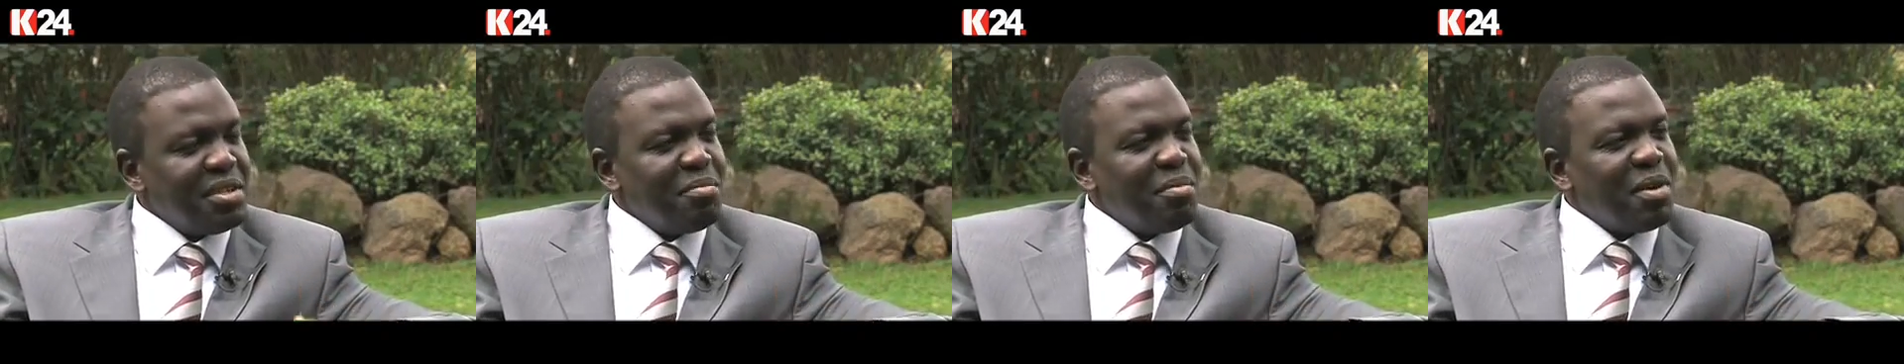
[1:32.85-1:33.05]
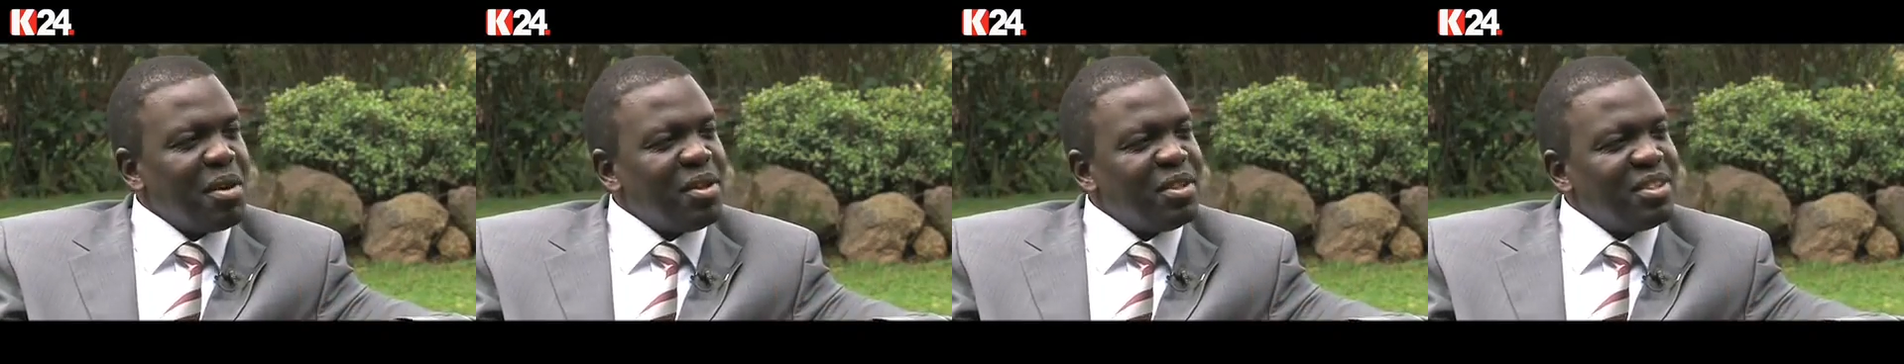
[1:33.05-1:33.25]

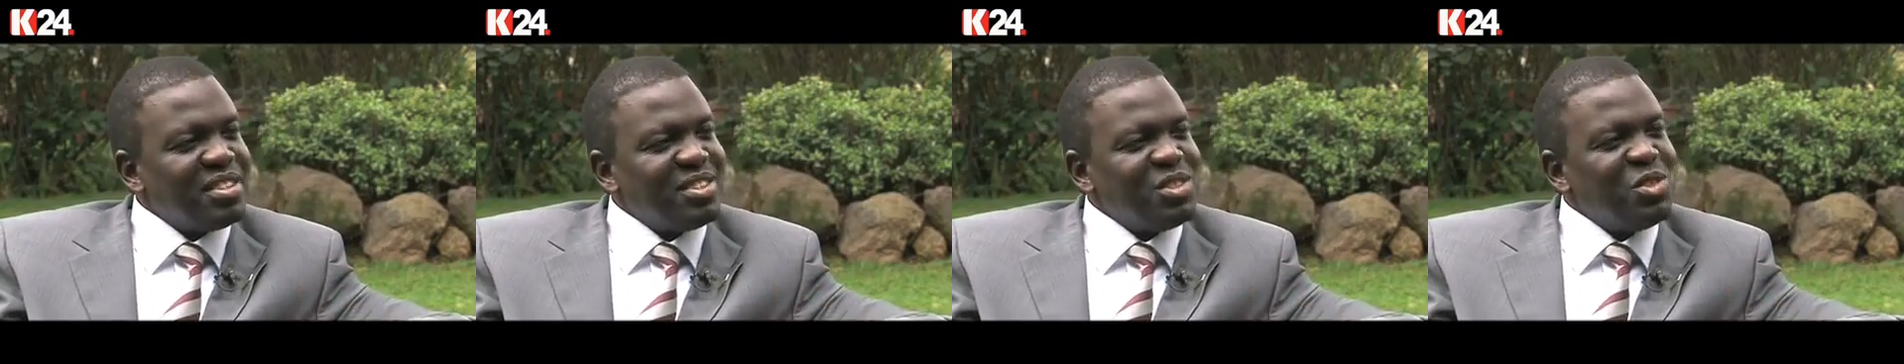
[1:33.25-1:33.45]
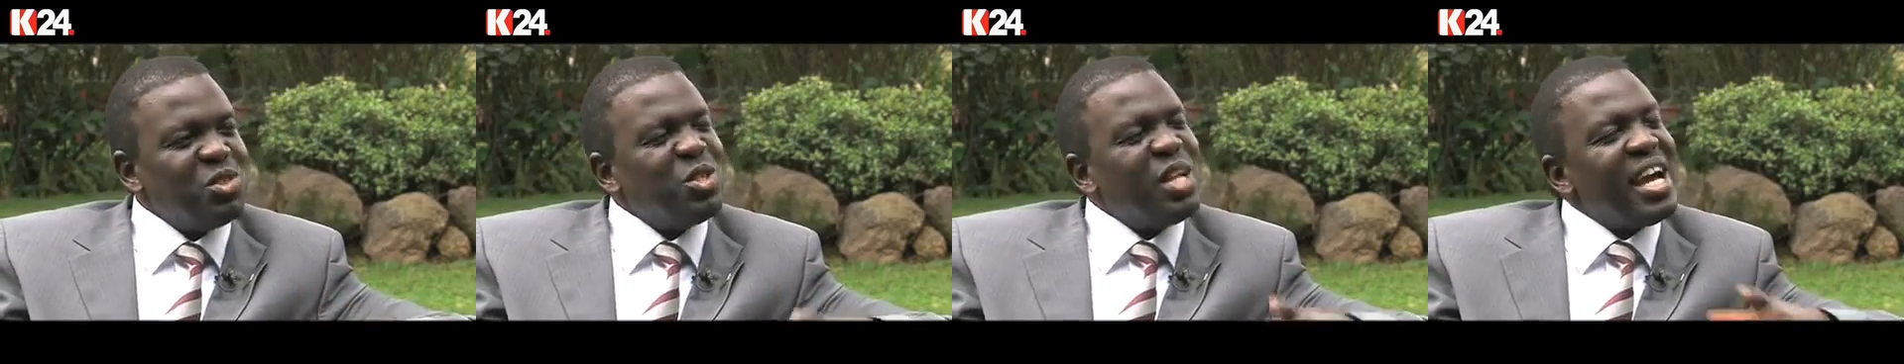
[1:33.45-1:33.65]

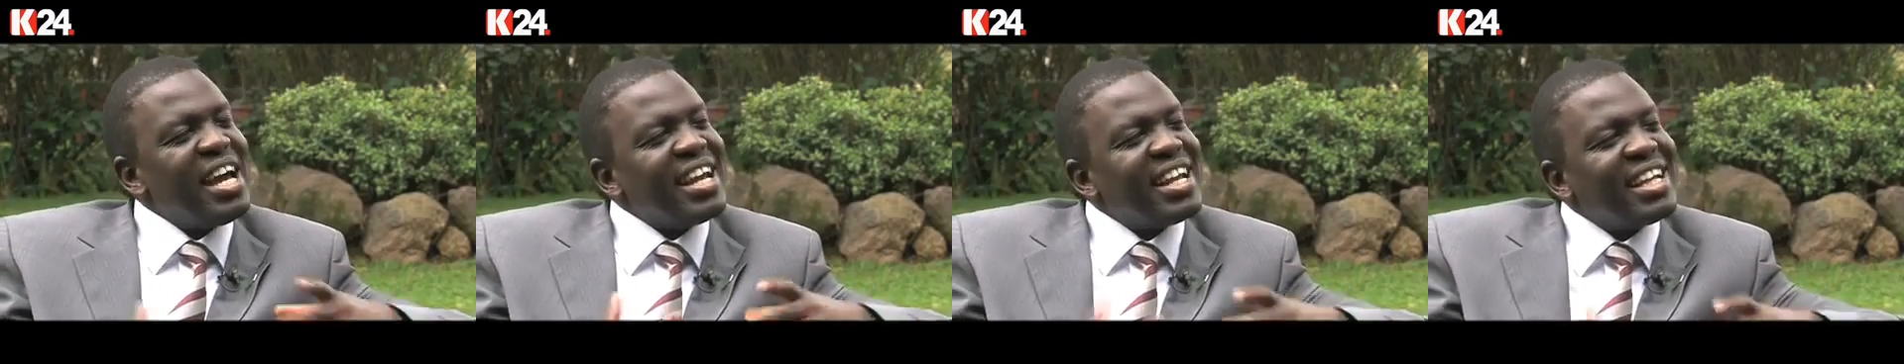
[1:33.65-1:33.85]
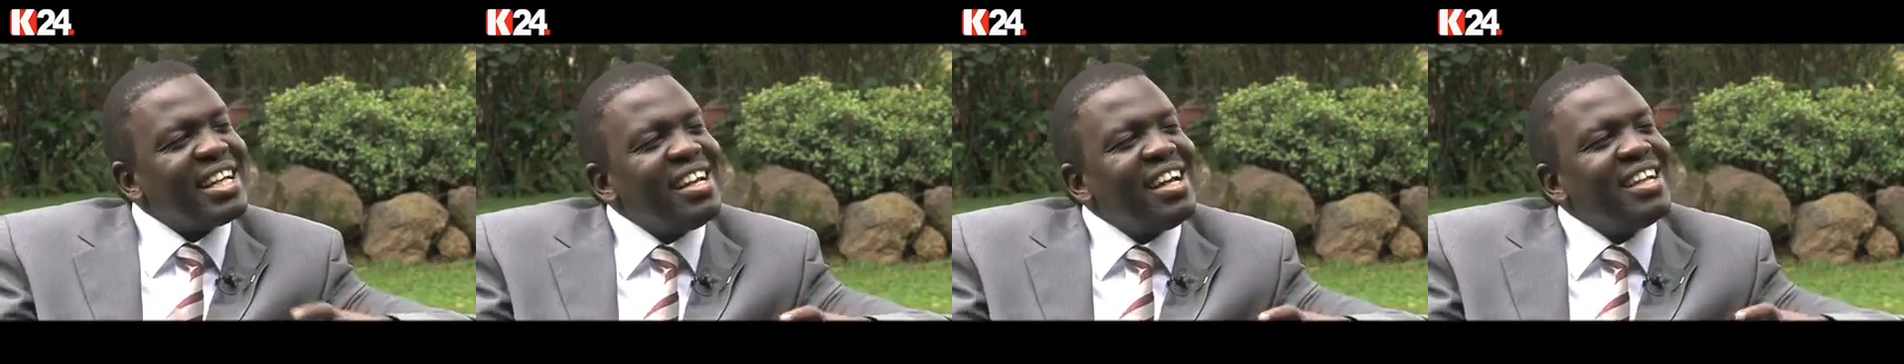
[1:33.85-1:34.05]
because you
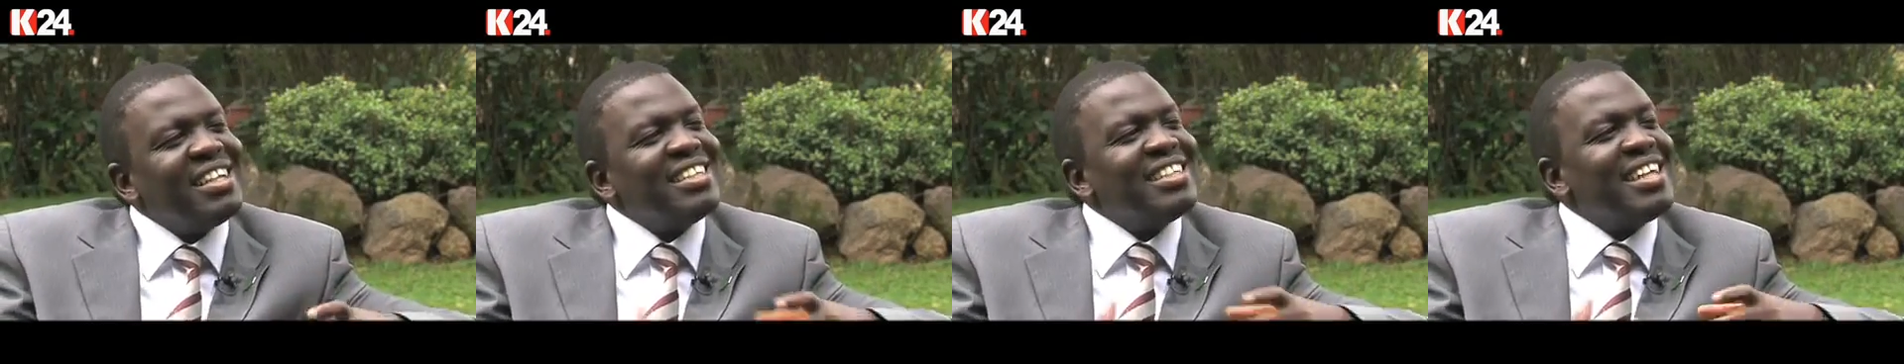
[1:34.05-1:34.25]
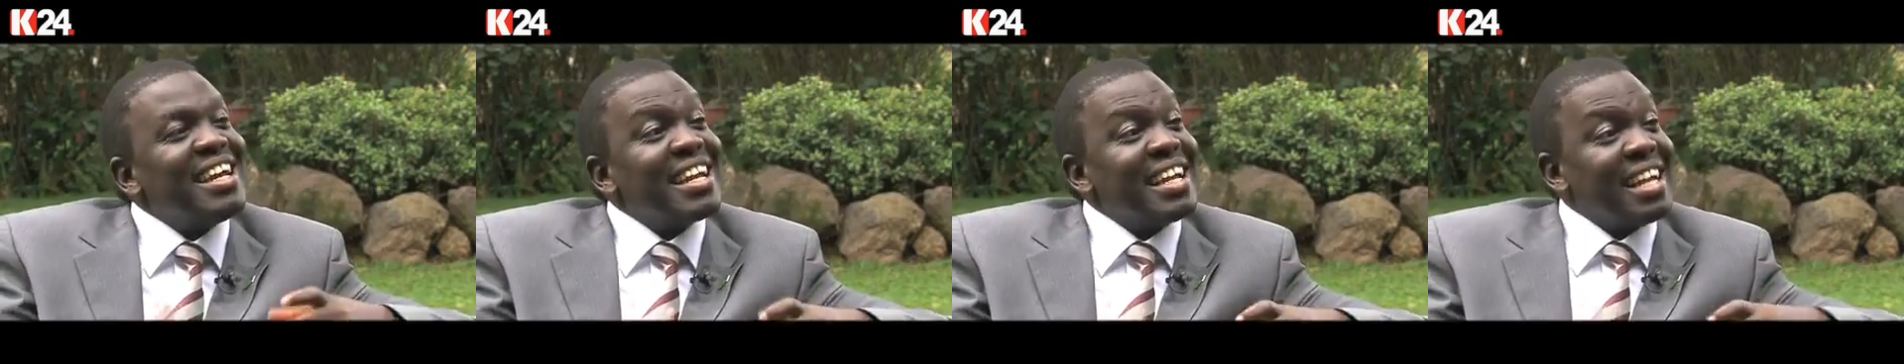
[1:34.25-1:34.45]
directly and
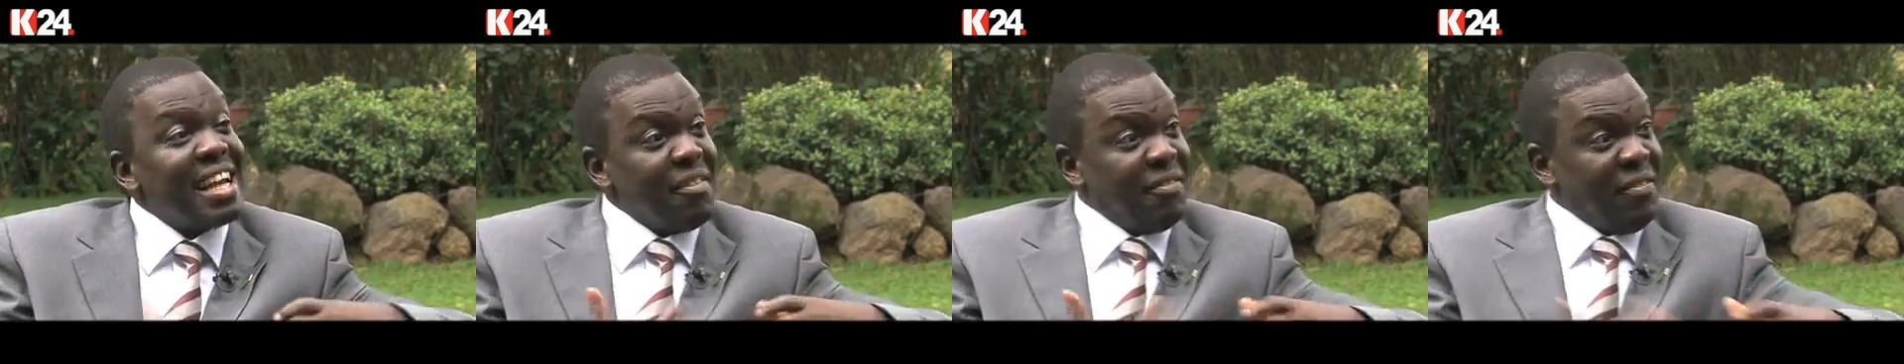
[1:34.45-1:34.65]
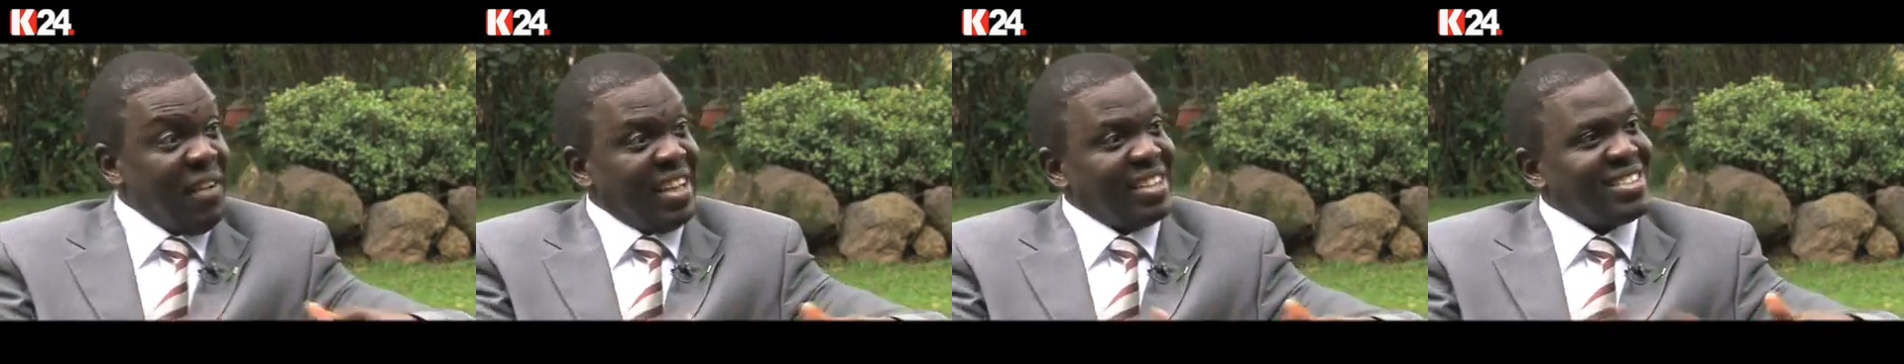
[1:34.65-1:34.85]
indirectly
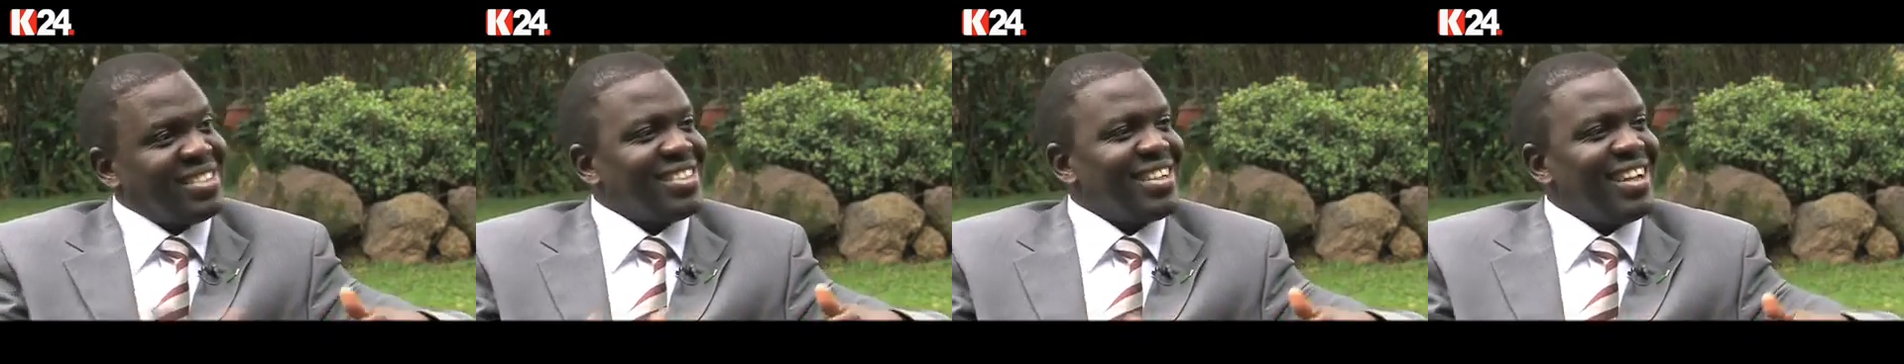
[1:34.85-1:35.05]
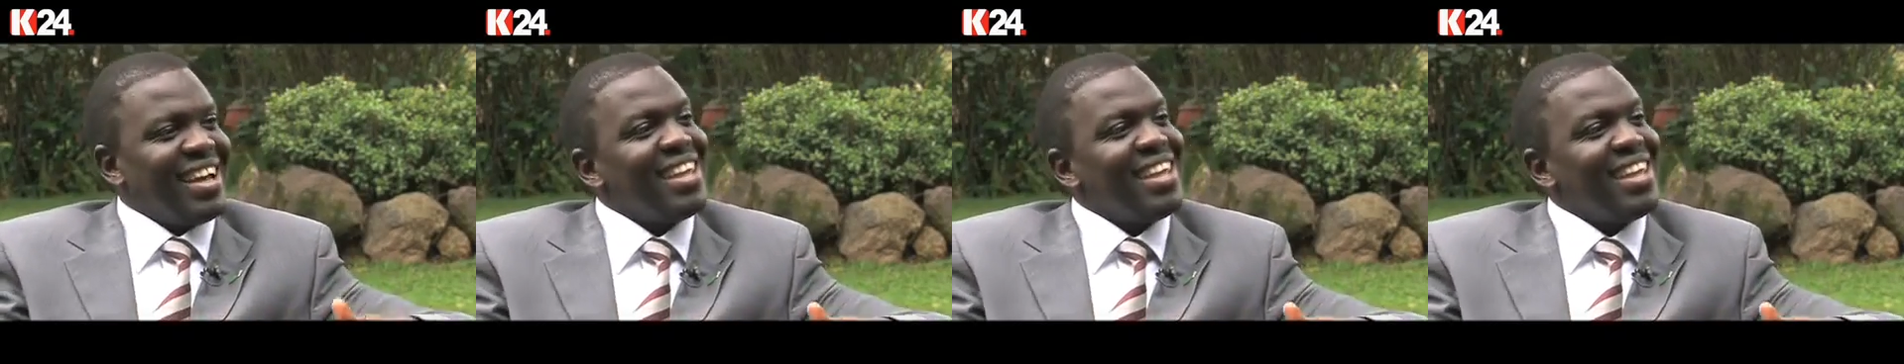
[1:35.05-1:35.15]
affect